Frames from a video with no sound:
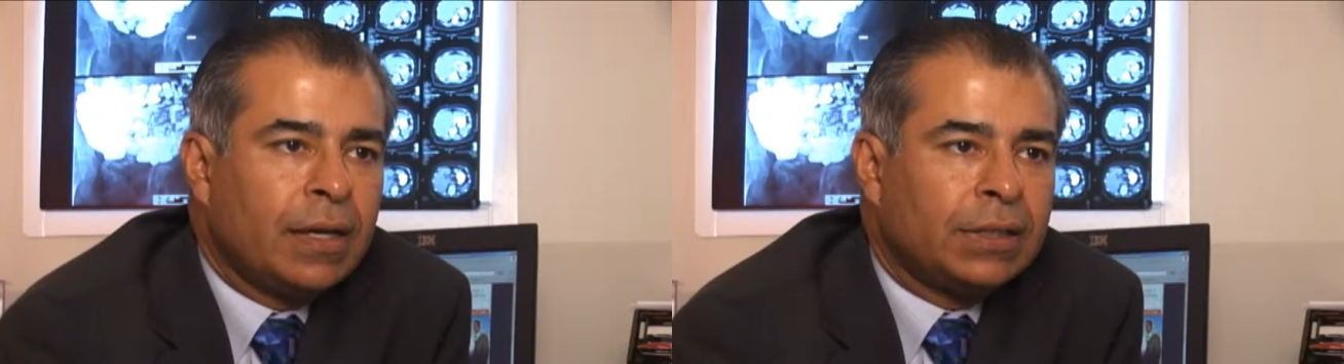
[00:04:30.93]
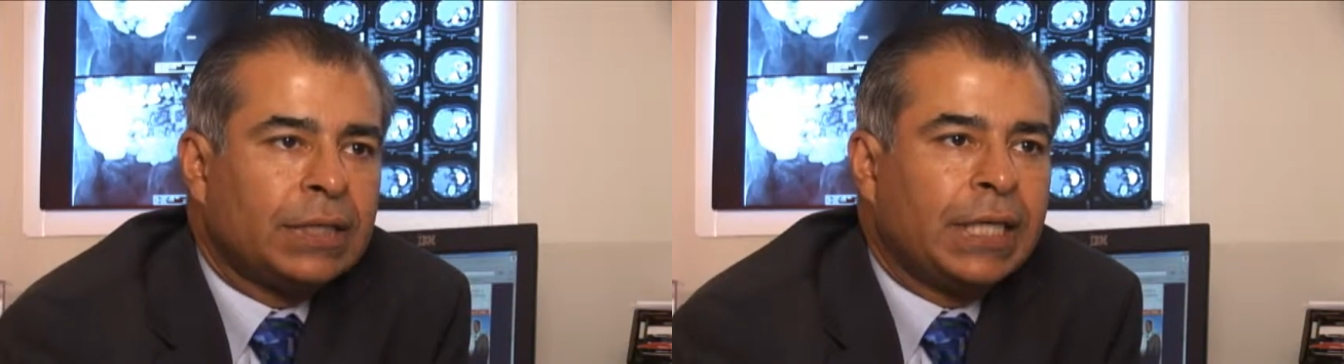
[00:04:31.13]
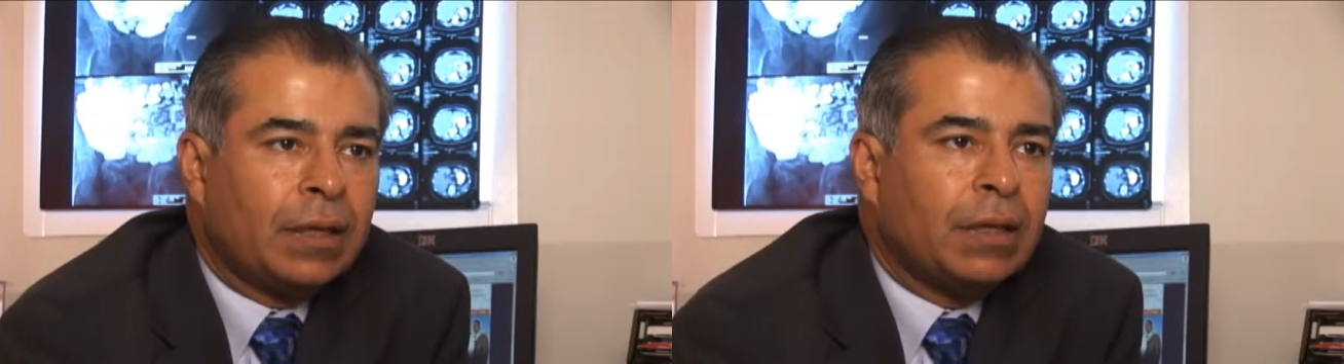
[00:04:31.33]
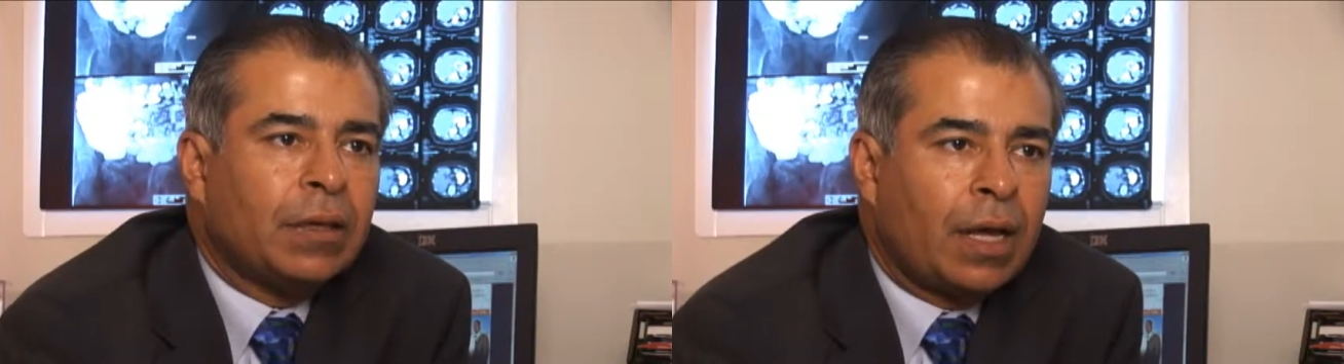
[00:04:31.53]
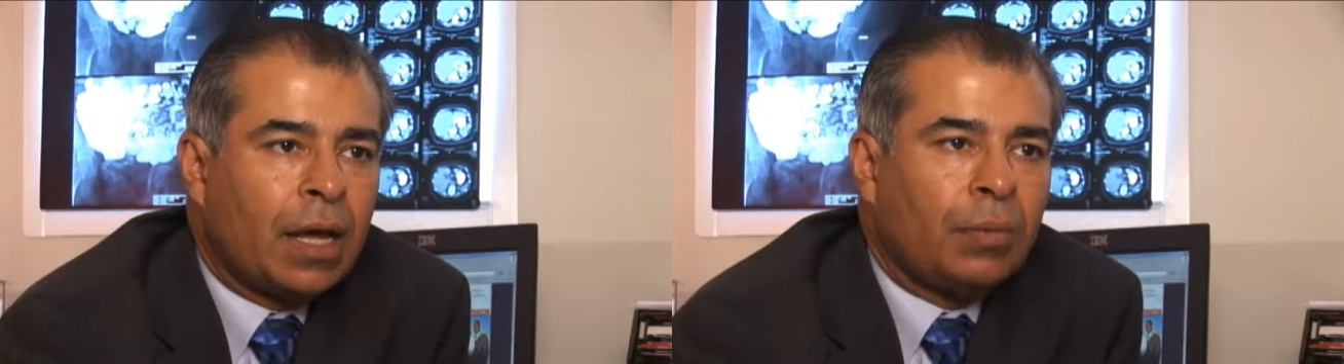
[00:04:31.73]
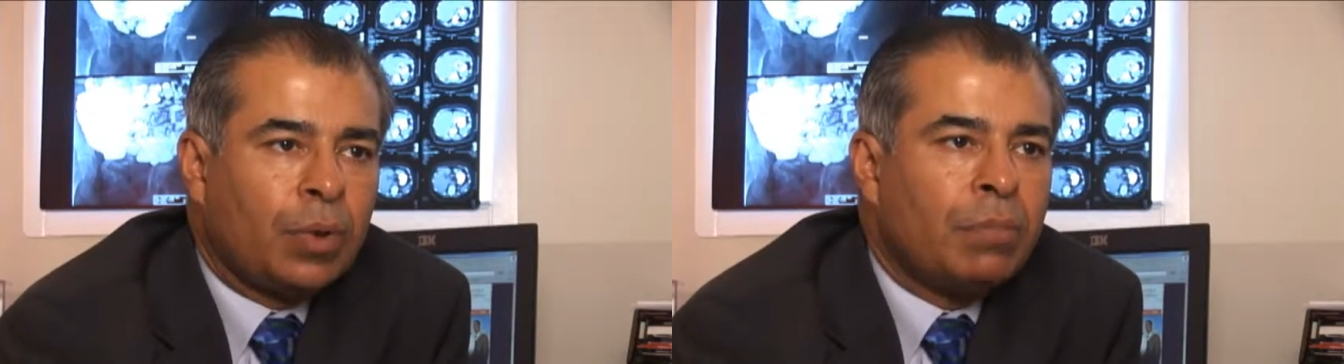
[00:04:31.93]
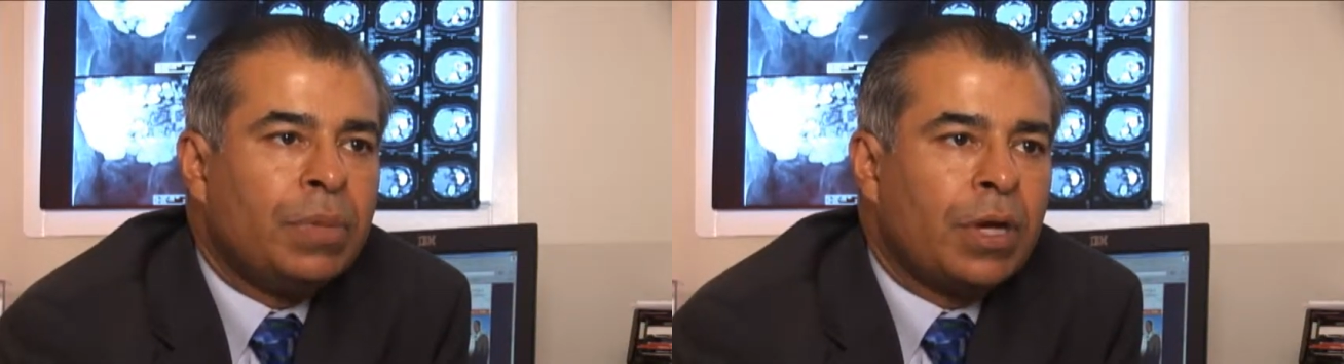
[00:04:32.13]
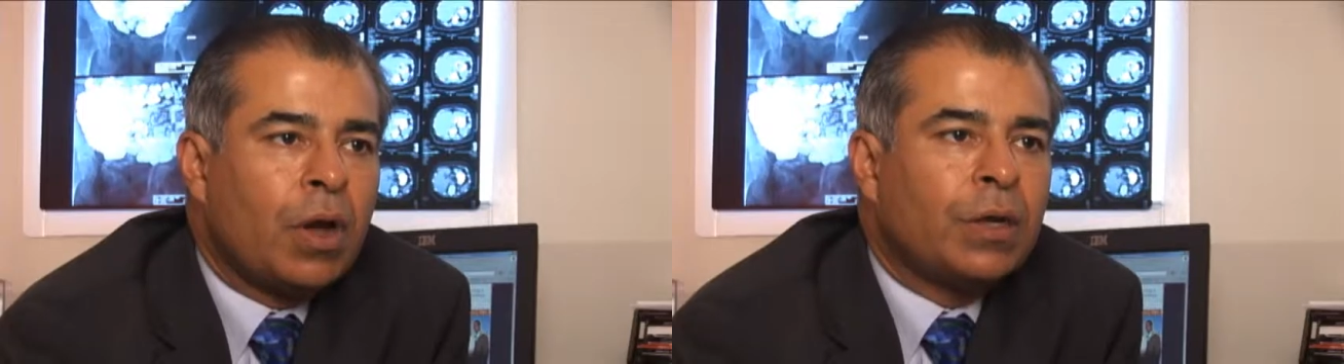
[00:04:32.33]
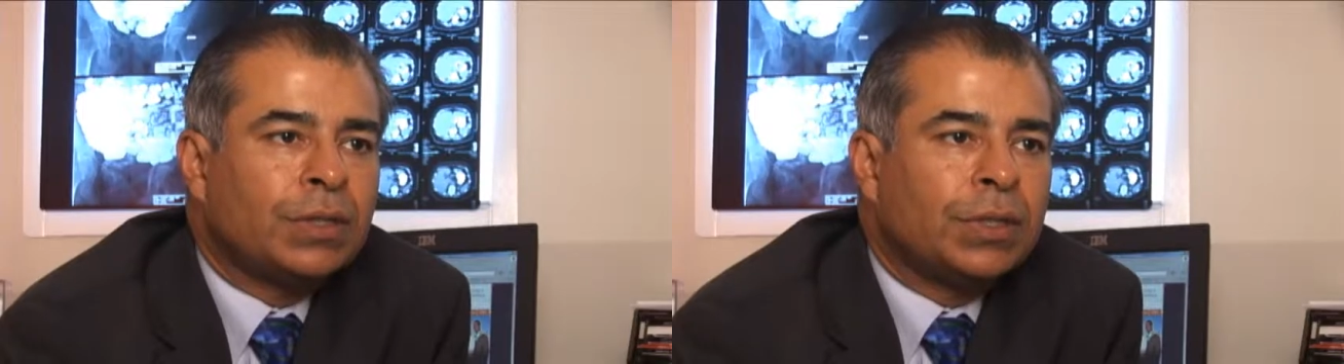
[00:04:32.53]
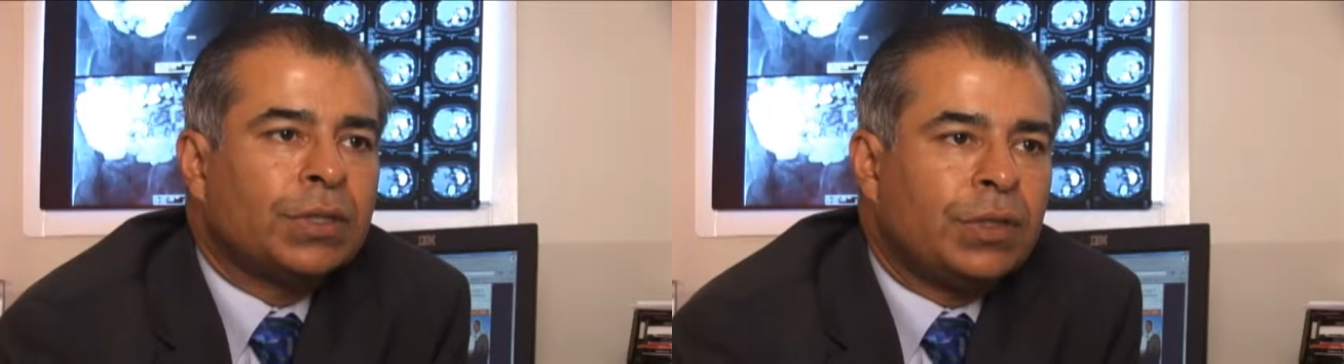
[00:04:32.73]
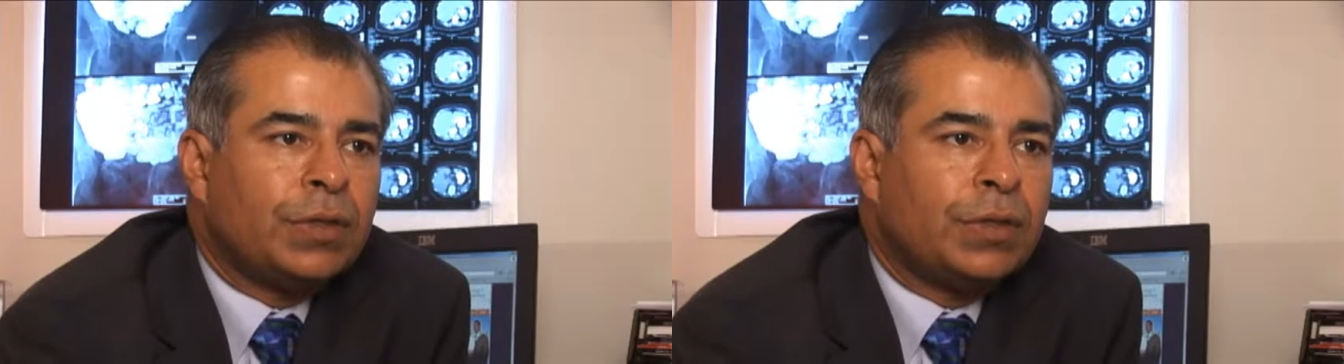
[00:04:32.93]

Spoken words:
seek help beyond just the